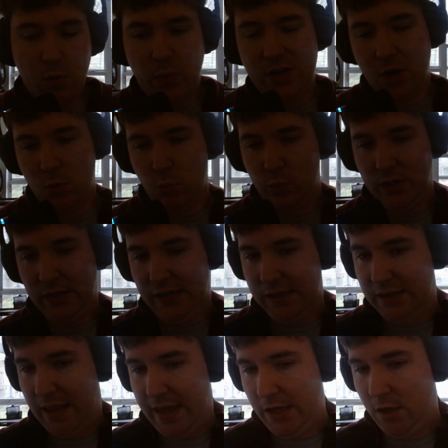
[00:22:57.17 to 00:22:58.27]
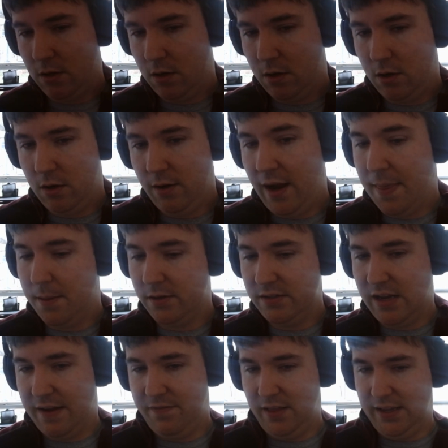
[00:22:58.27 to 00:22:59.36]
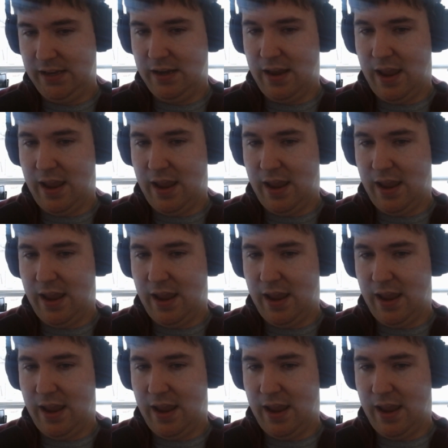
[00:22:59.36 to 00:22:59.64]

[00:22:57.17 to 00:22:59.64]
We don't really like her, and there's definitely an